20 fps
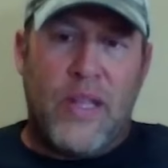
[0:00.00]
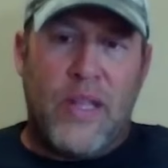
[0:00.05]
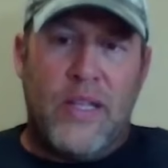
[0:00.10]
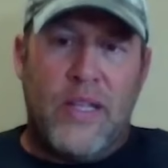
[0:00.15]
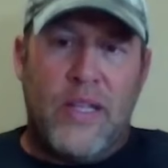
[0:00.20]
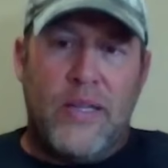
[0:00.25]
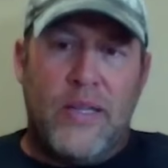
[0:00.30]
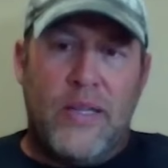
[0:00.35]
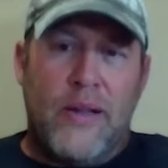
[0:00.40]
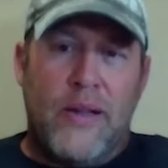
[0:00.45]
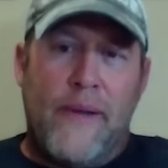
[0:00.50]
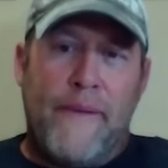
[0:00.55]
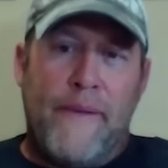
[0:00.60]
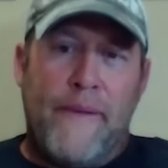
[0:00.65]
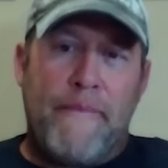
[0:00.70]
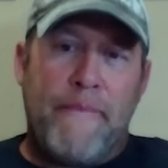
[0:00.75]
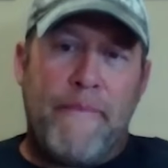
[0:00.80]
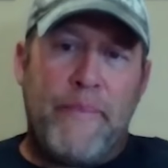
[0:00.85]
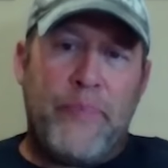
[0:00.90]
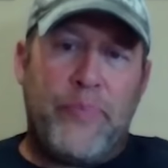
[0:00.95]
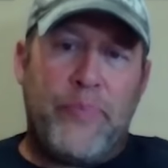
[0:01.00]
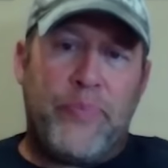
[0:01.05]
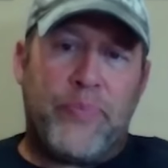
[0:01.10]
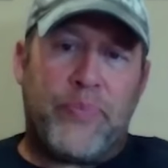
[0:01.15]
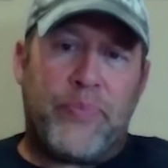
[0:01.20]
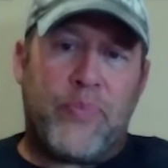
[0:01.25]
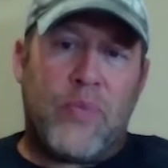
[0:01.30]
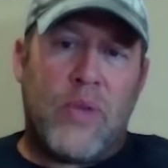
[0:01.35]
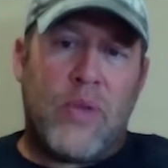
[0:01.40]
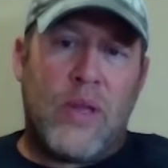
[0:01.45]

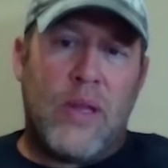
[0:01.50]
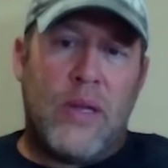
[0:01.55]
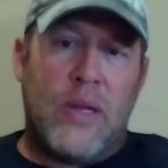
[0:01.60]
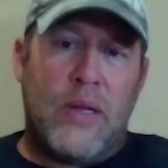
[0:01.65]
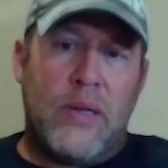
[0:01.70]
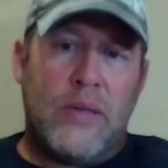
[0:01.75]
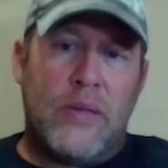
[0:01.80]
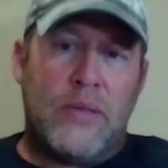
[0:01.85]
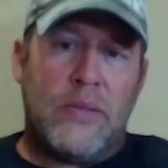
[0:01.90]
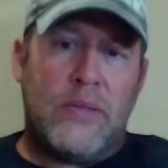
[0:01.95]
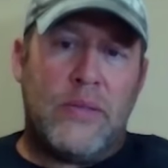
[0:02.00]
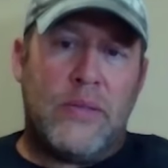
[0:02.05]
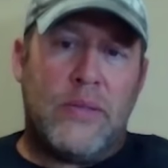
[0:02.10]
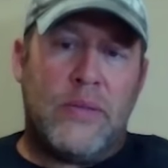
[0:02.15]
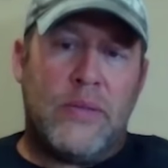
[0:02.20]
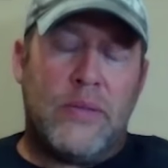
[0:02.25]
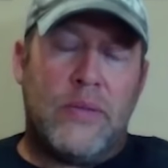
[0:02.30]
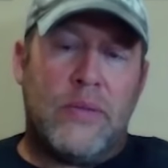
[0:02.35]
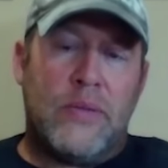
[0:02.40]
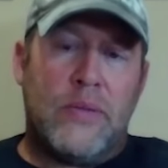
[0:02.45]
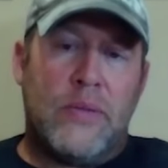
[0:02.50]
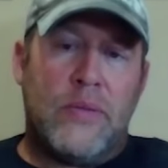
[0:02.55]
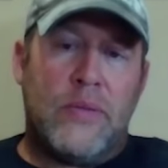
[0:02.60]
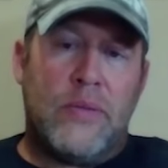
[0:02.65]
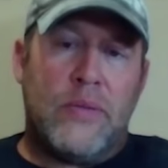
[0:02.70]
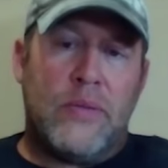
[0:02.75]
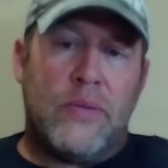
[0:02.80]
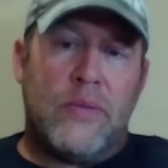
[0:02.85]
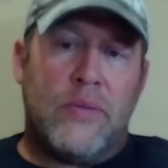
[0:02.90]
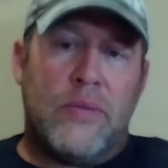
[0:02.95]

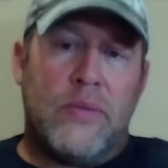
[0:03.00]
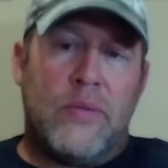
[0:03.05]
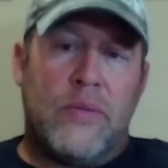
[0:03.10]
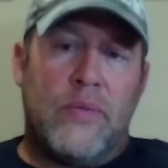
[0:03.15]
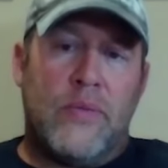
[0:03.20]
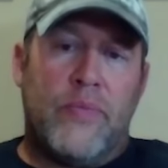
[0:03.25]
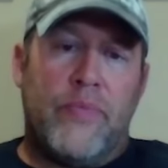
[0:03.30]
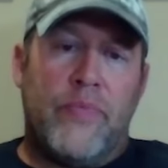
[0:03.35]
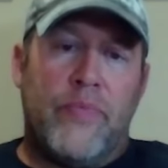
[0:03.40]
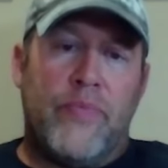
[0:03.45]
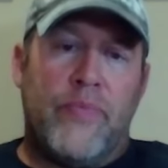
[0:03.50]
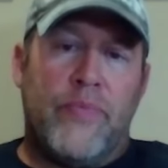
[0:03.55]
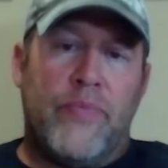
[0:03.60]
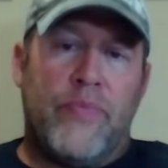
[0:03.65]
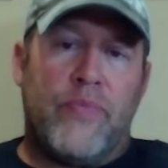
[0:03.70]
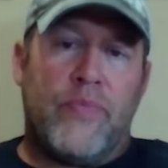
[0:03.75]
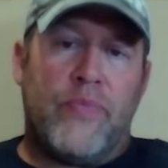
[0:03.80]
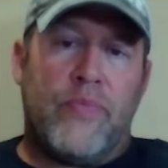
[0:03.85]
No words are spoken by the person on screen.